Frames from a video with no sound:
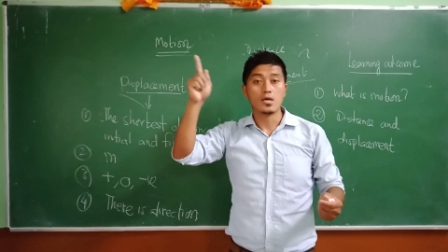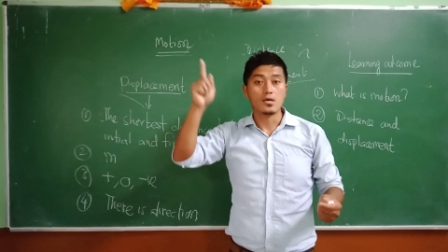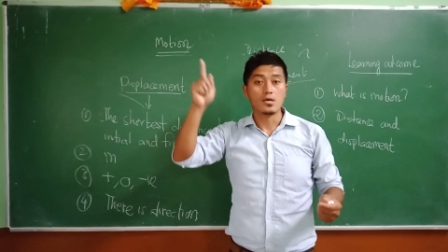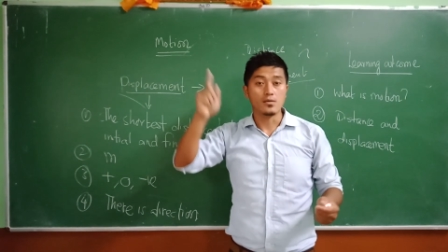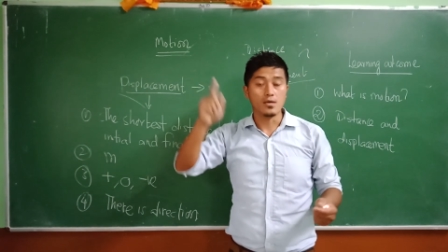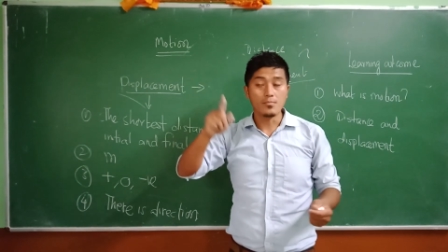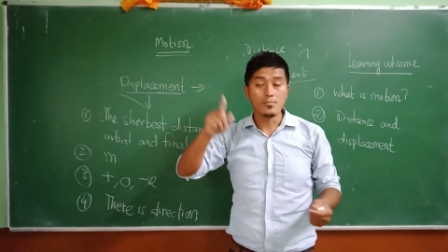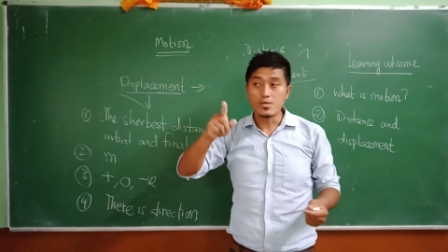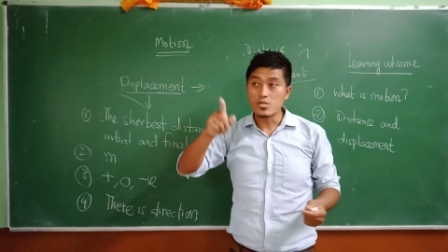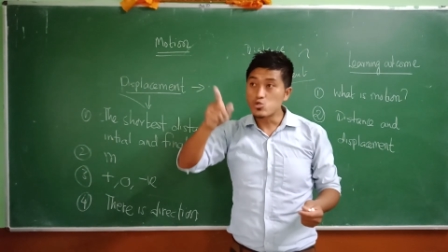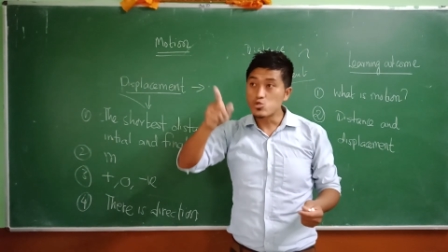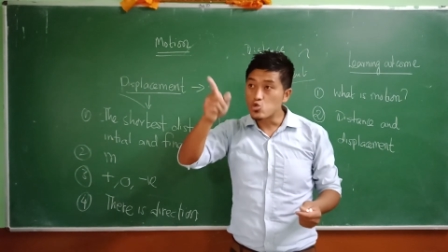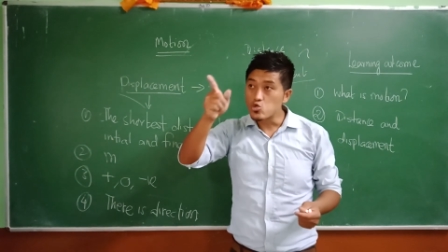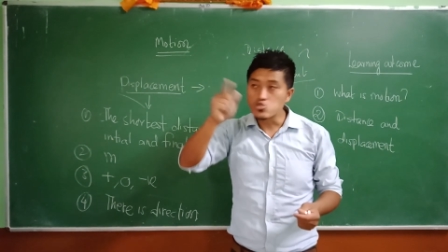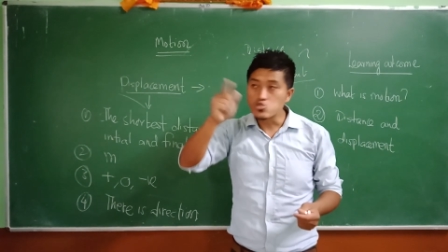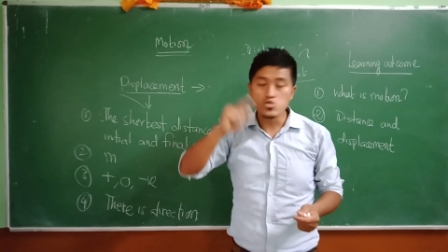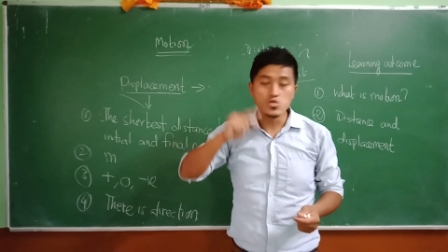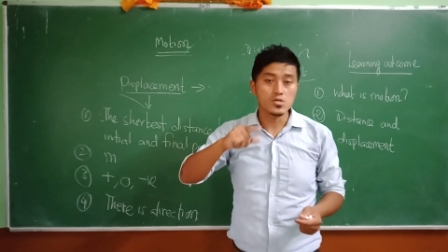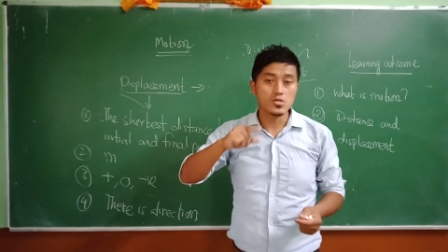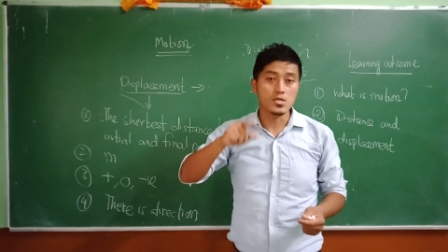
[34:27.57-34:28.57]
ya mena
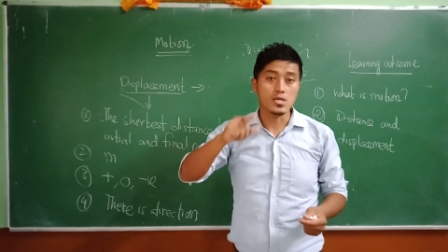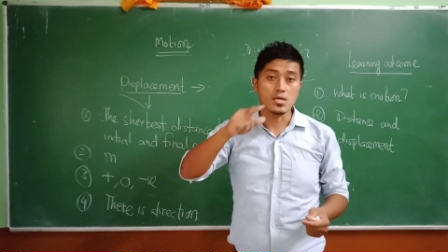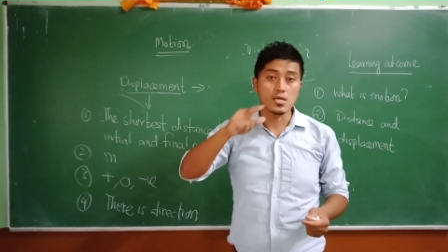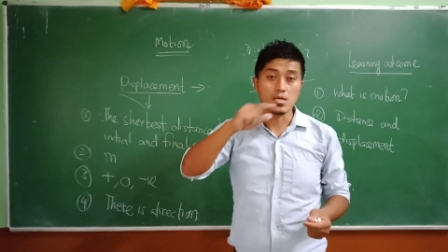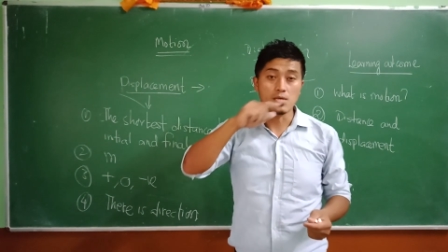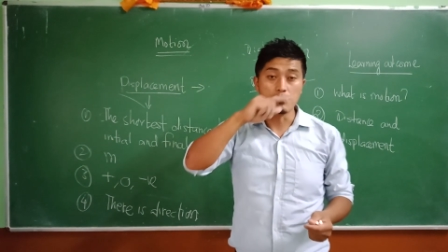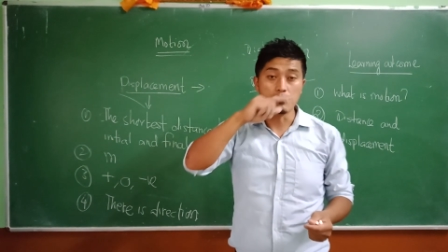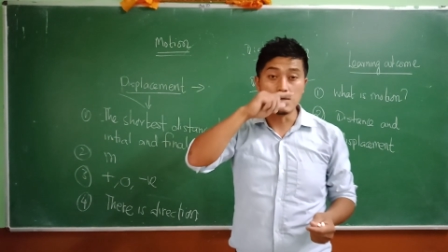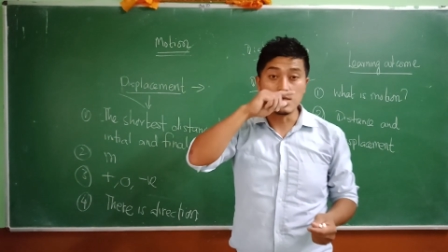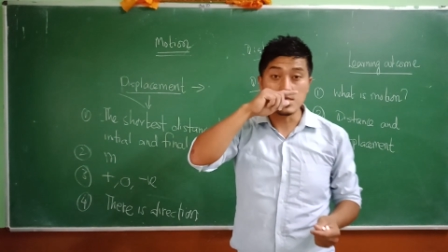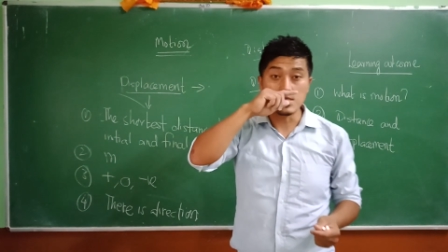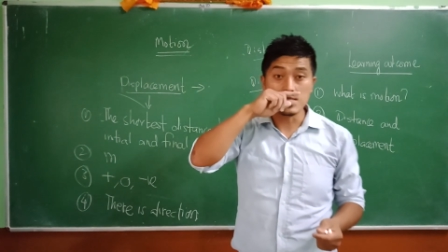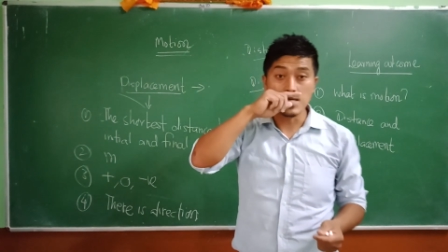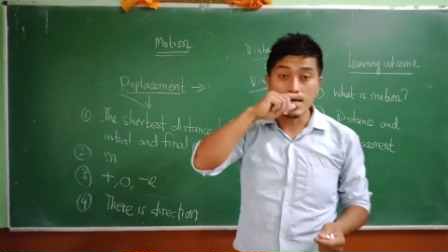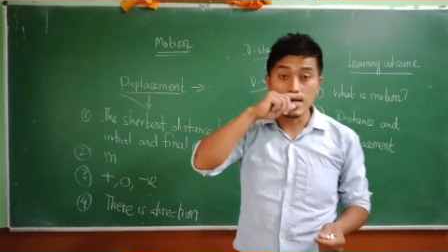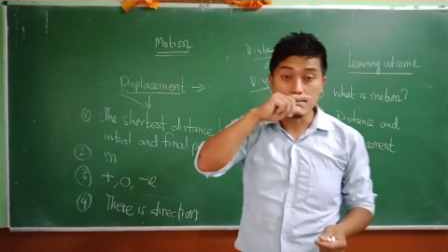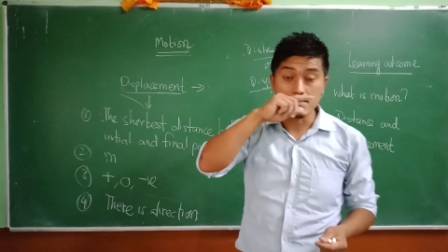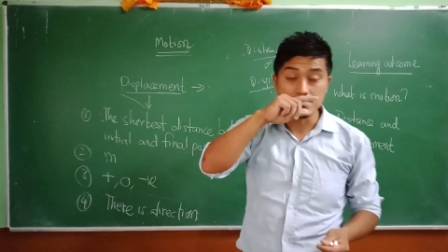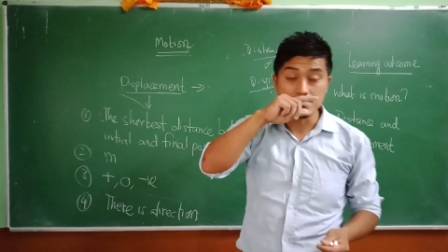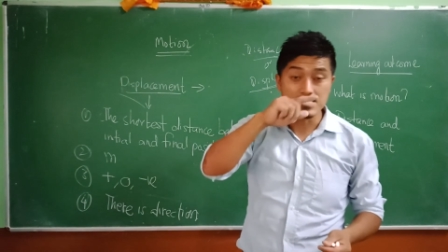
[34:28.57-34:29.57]
choose in the minute
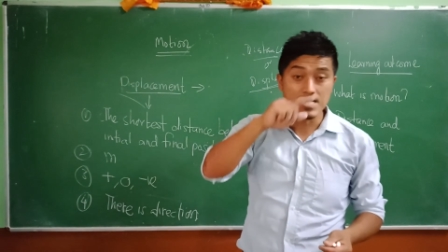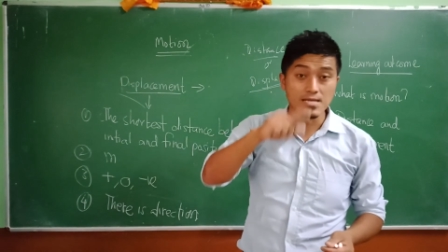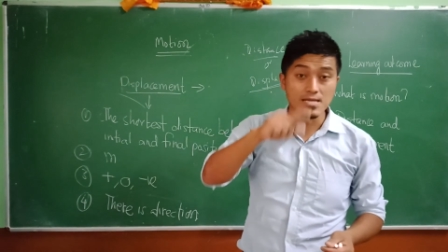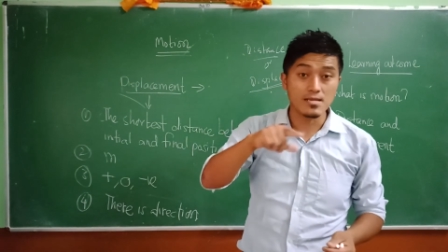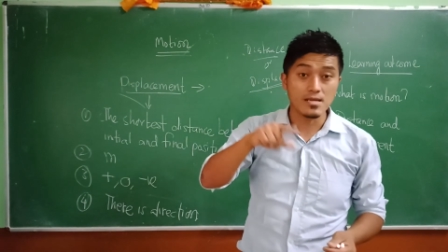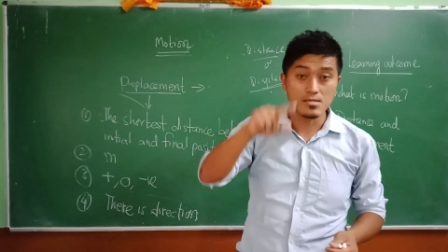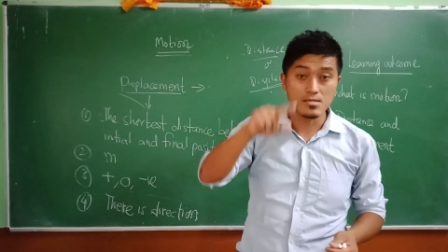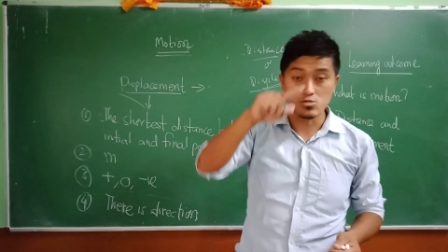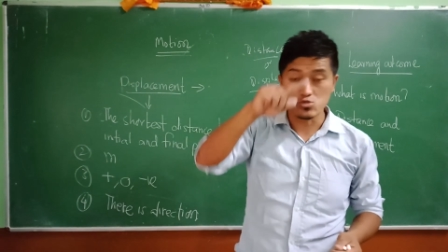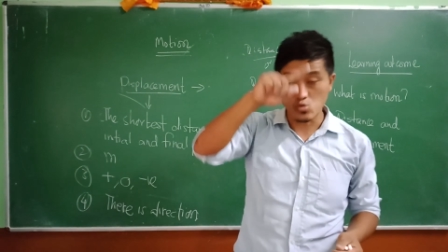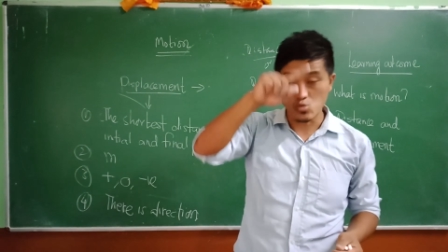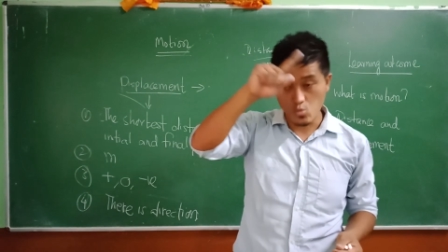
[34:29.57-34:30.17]
hand the second hand is